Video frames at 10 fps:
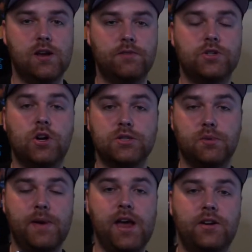
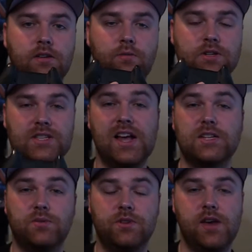rechargeable battery, whereas the
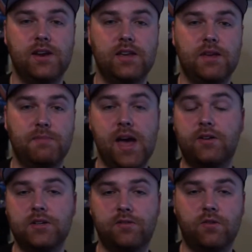last one you had to get
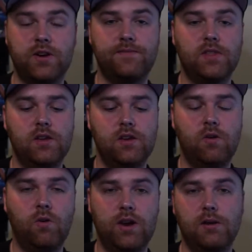batteries for it,
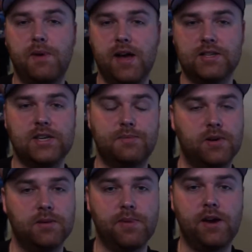or you had to buy a
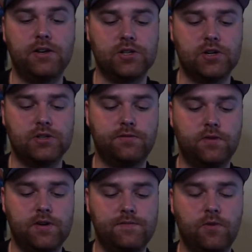separate battery charger
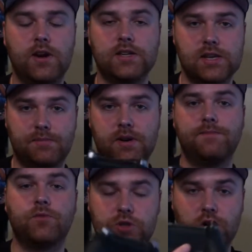for it, or a
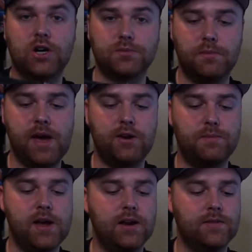separate rechargeable battery
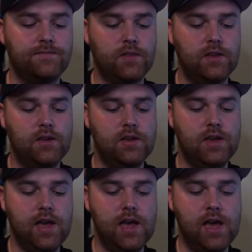pack.
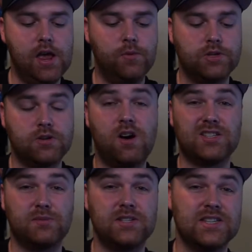And which is
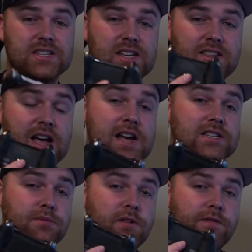awesome, because this thing lasts
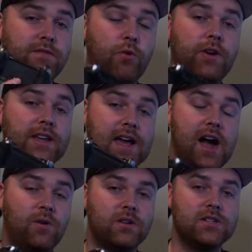about 40
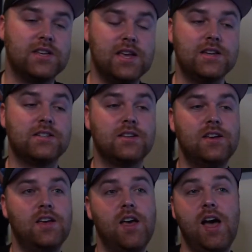hours, and
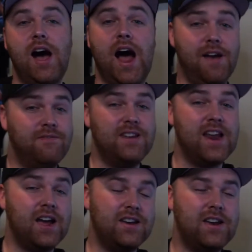I've
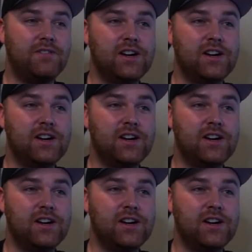never